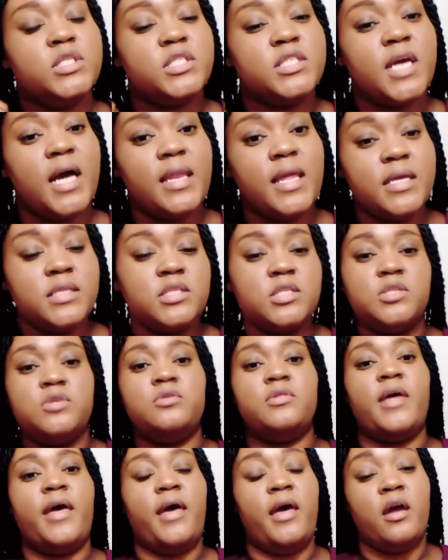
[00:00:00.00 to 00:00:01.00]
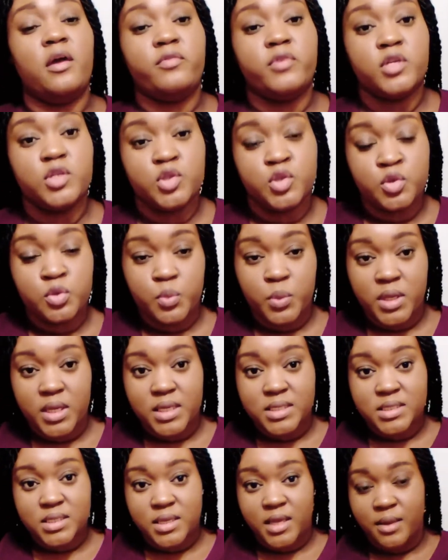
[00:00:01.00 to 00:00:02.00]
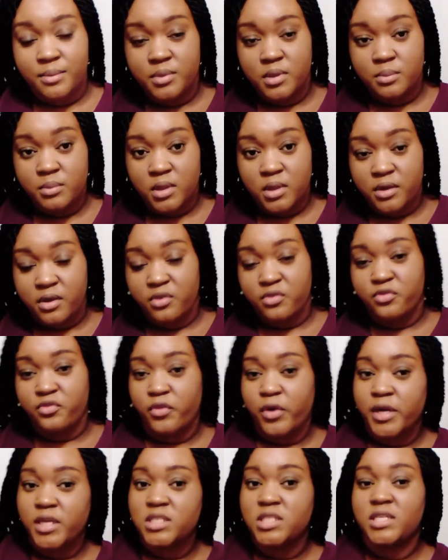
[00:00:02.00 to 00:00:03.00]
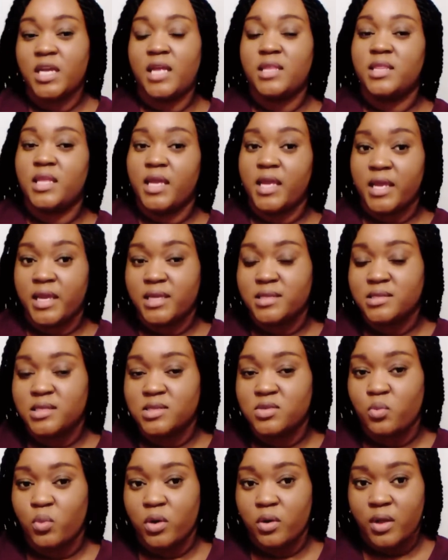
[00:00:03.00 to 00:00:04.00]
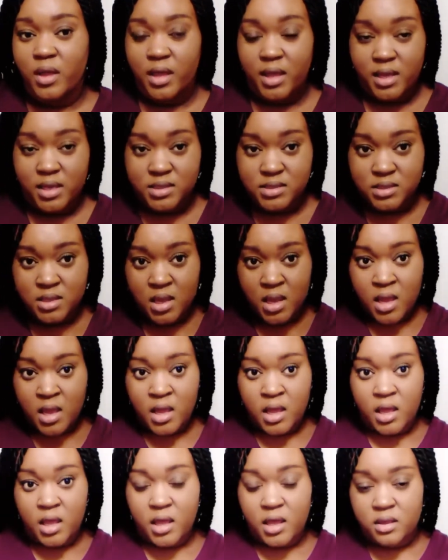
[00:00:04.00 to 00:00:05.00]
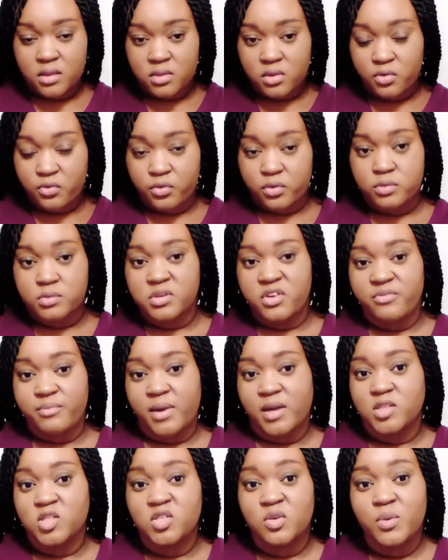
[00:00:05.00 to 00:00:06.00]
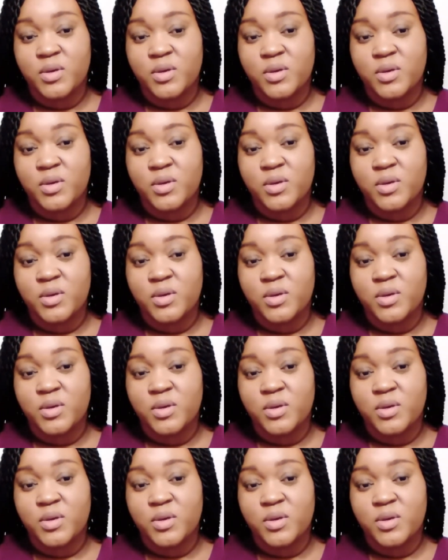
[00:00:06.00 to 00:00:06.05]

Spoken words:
See, I like to do that every 2 weeks to keep them looking fresh at the end as well as at the roots of my